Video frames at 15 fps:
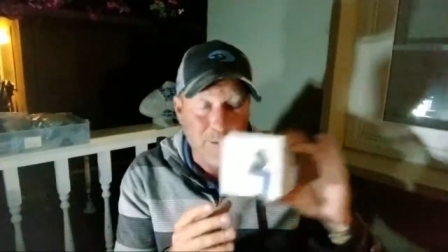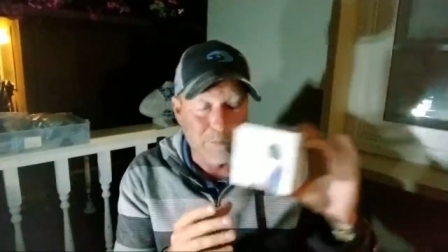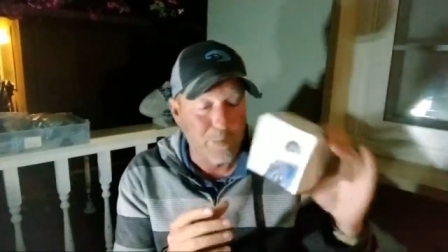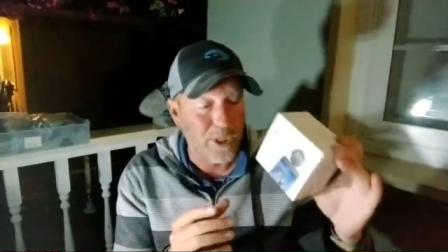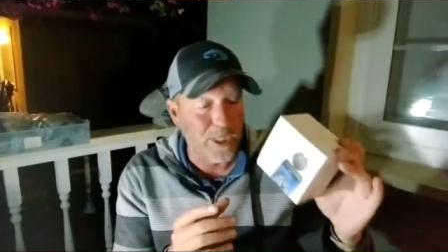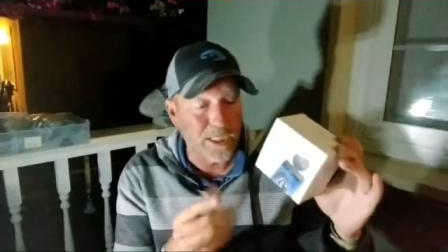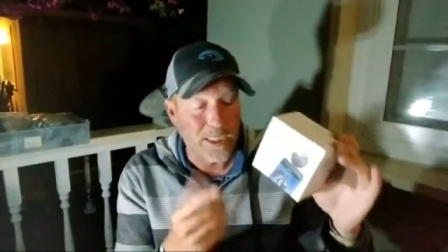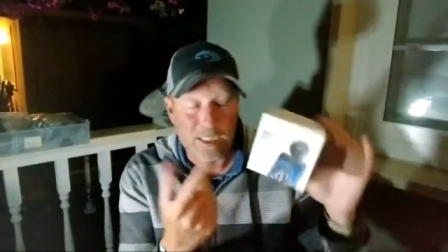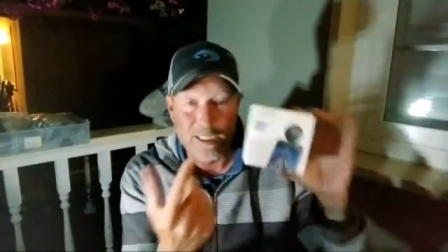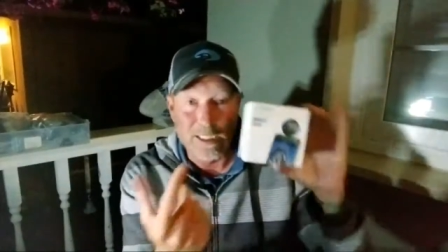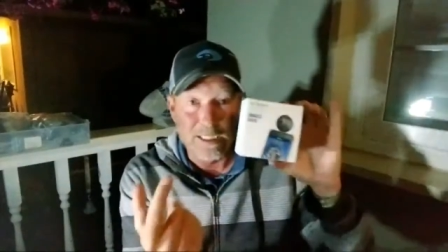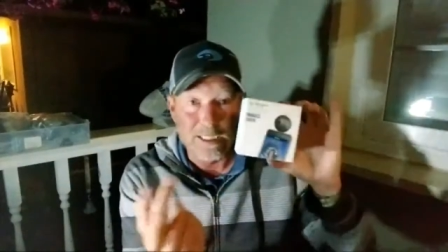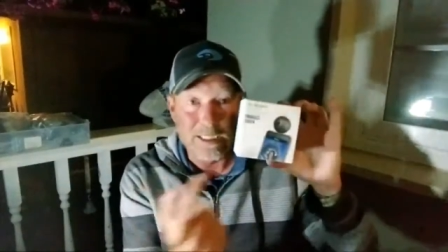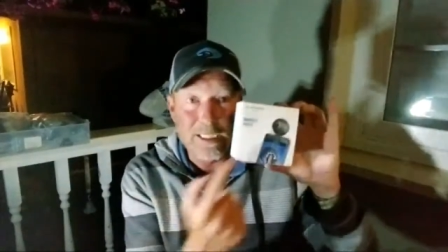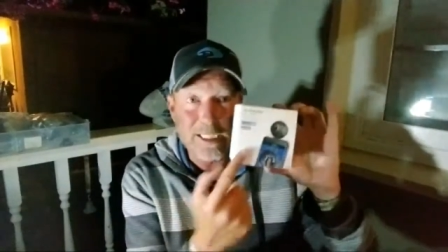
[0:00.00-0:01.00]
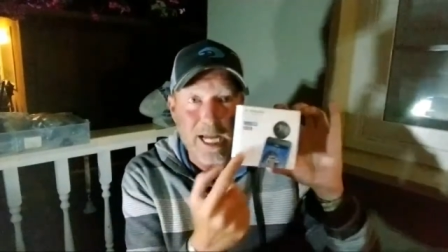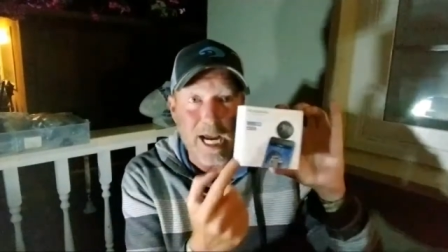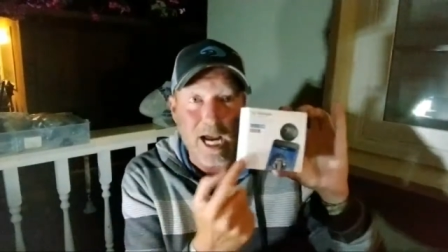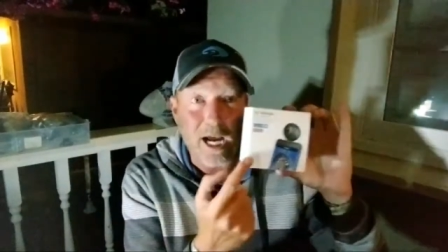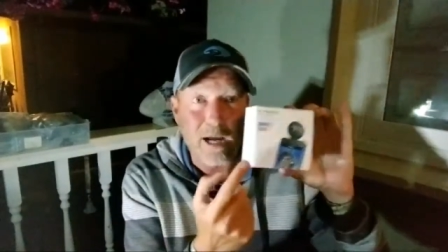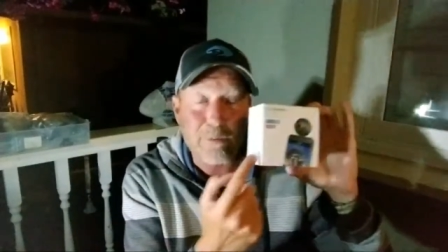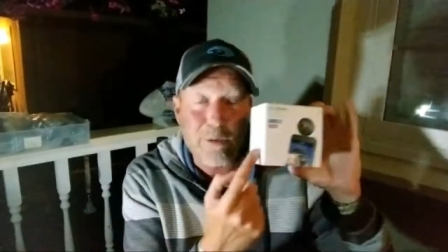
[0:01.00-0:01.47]
But yeah,
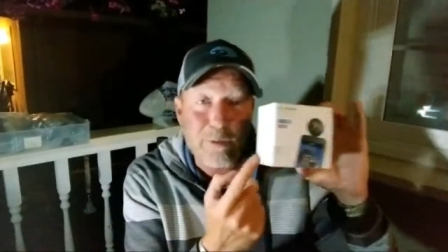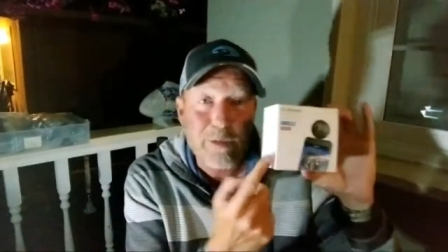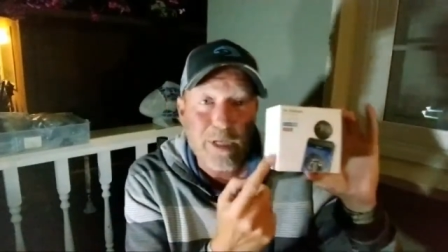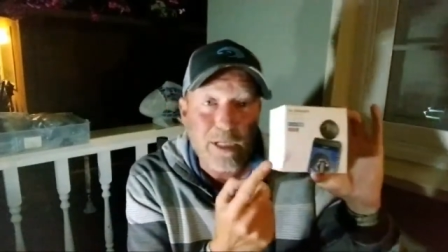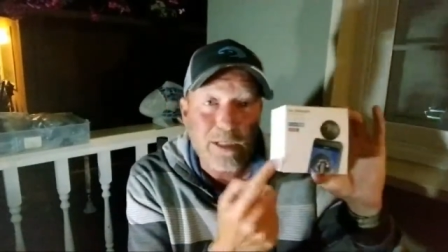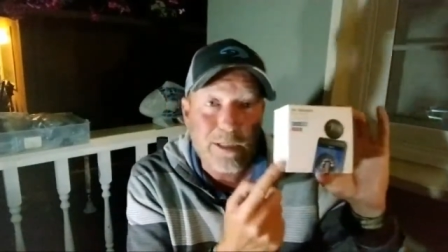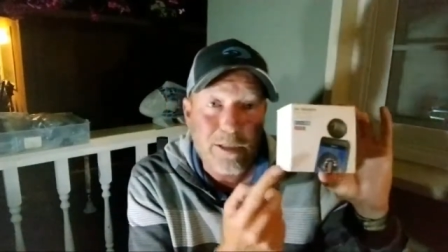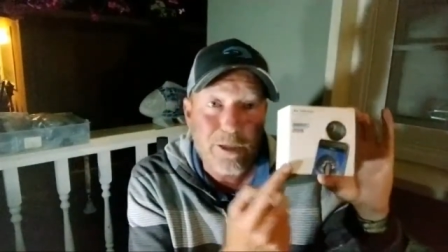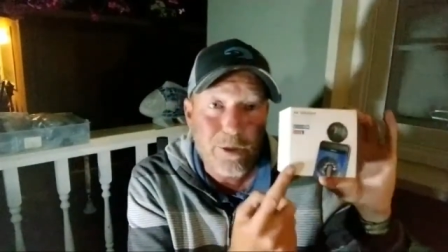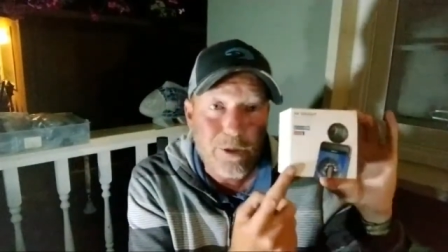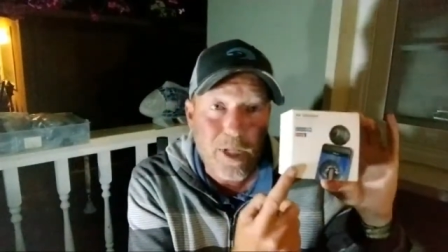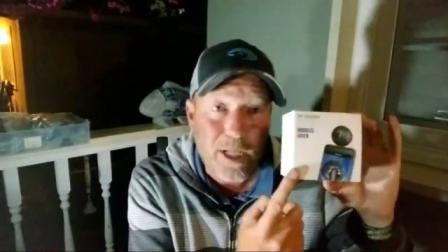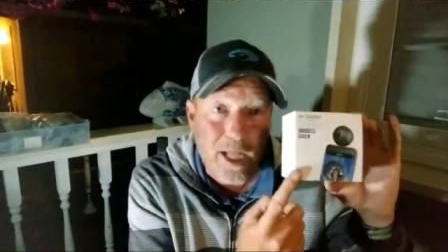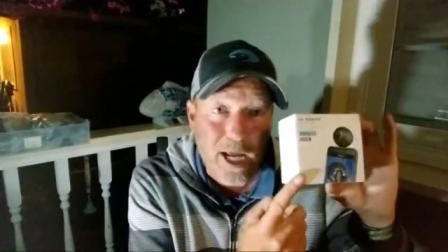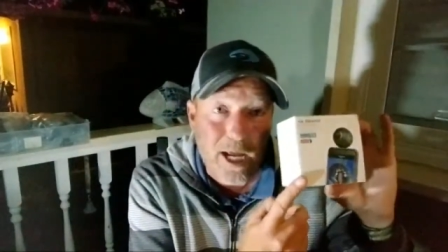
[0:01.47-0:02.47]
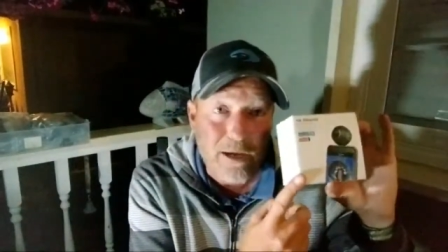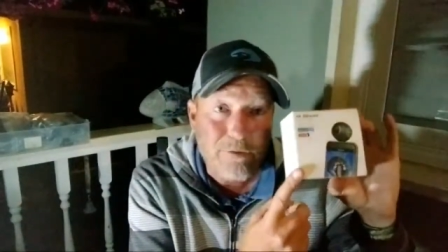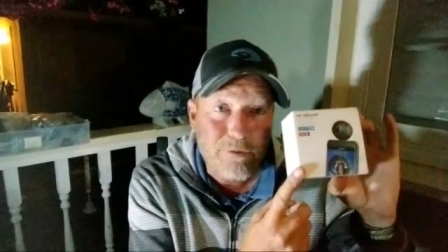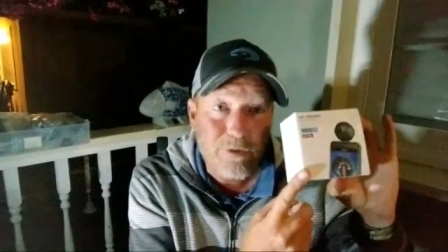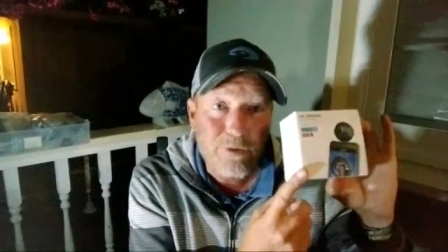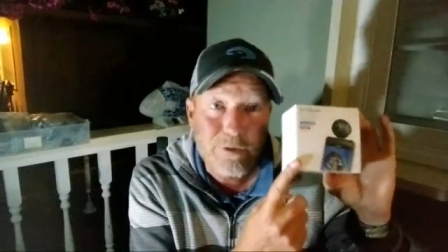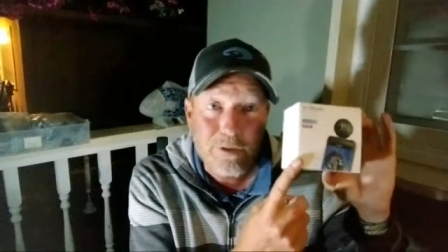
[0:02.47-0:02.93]
I'm going to be able to do the live
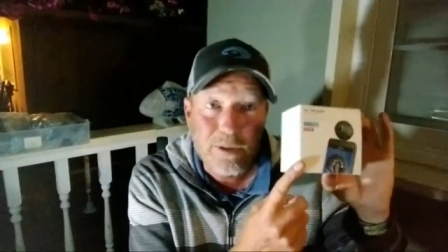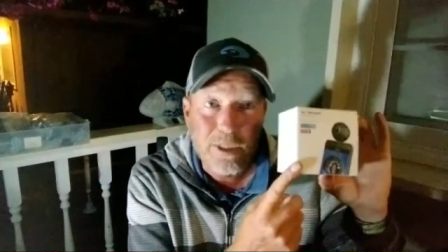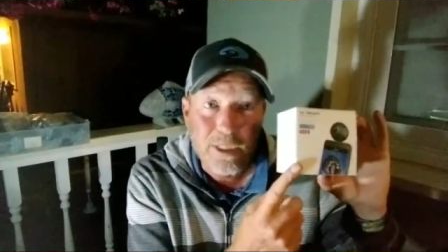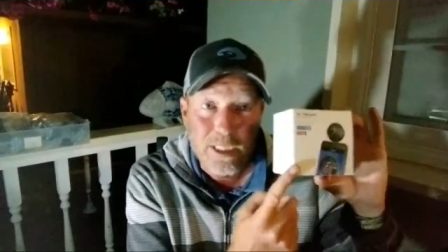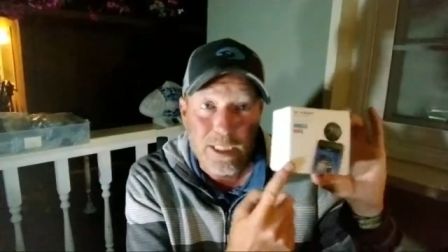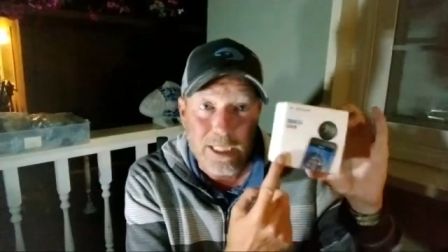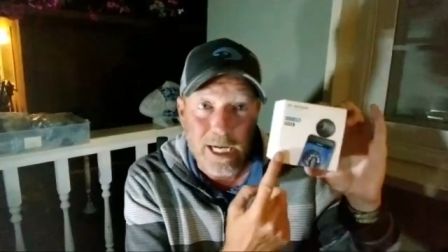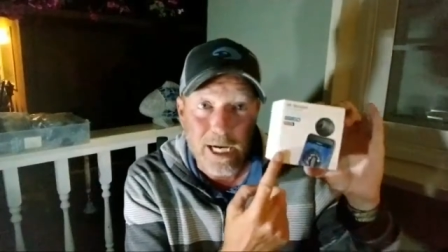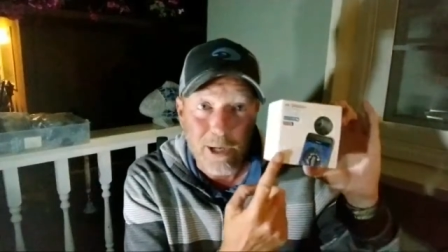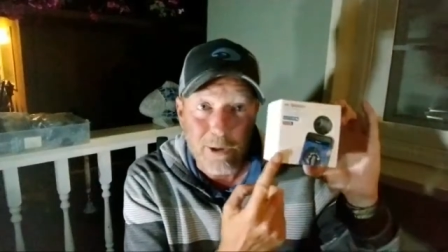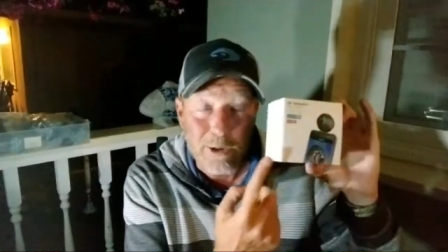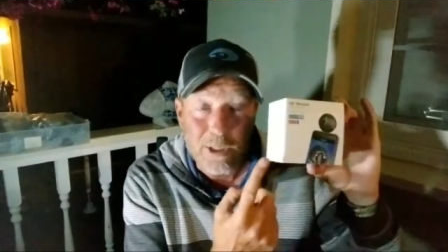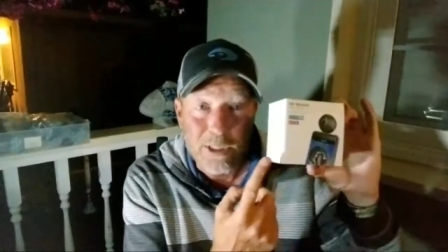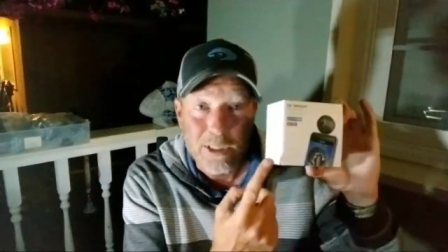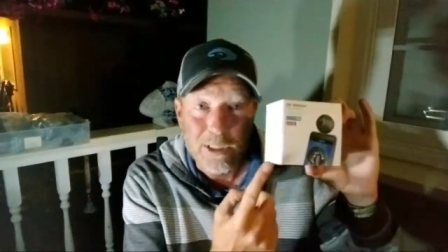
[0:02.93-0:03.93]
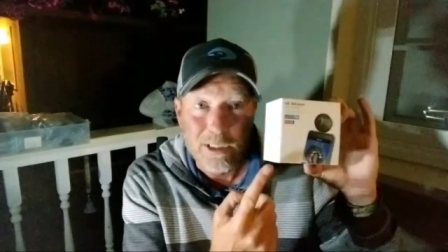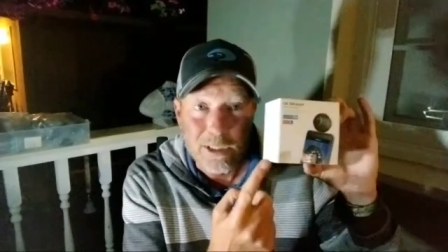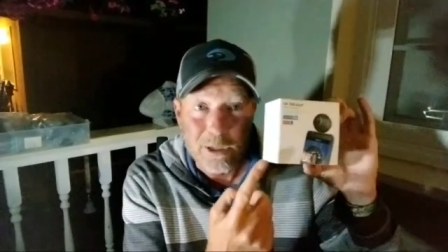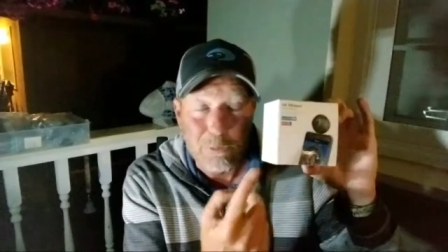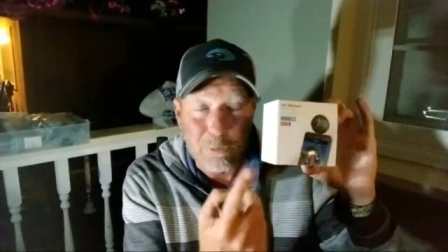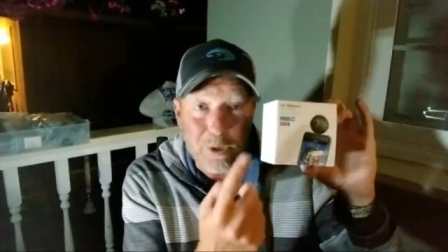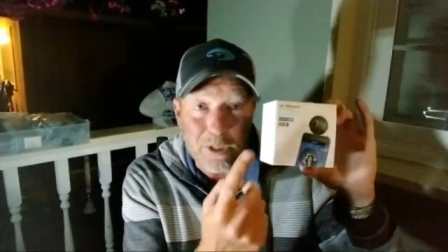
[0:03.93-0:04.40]
now
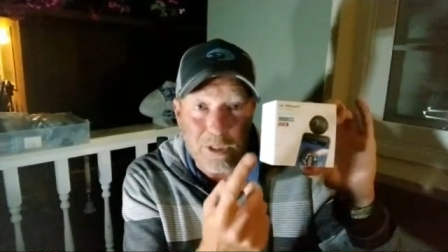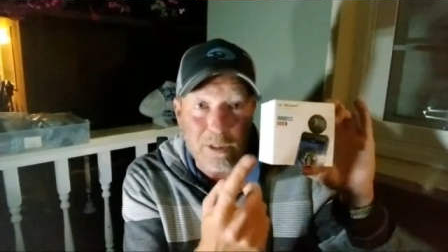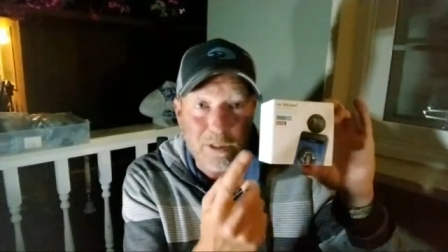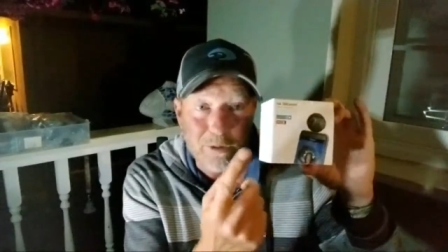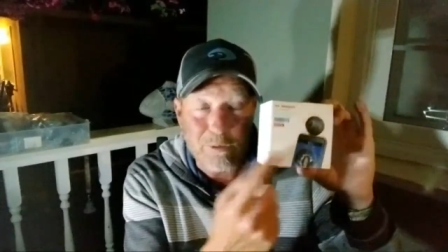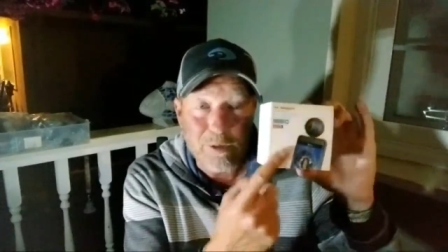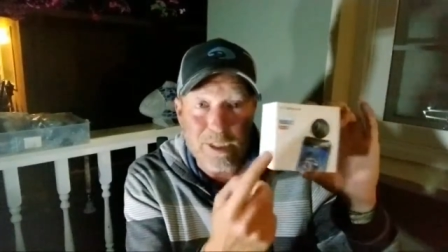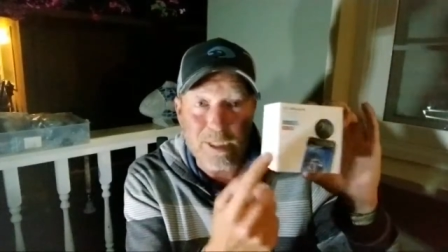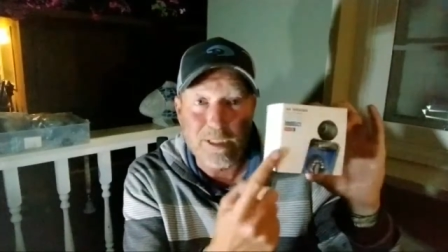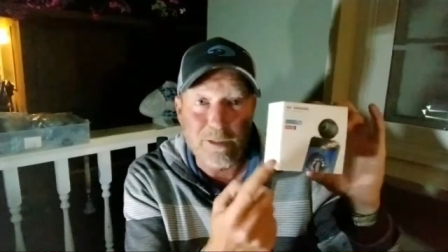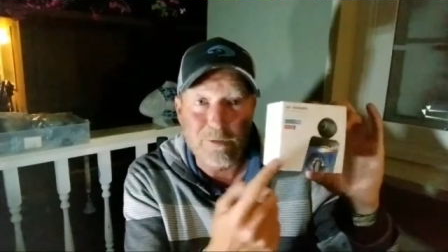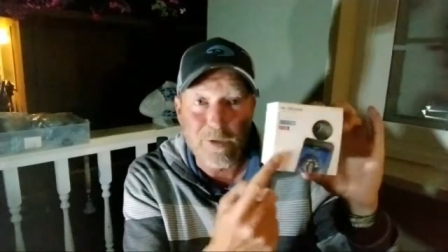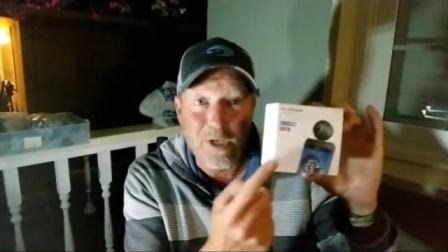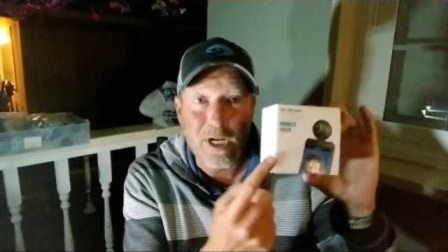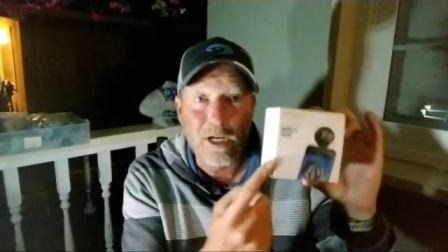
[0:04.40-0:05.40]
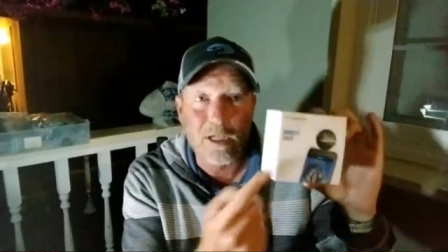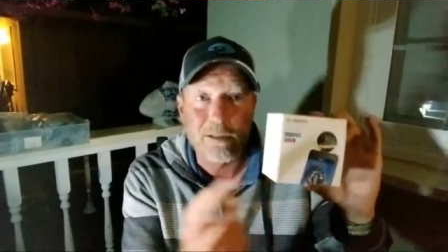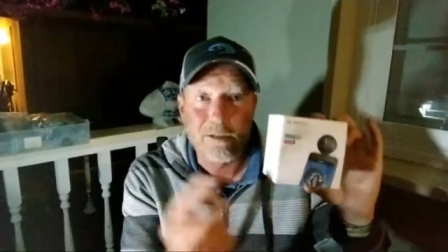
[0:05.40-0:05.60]
with the 360 VR.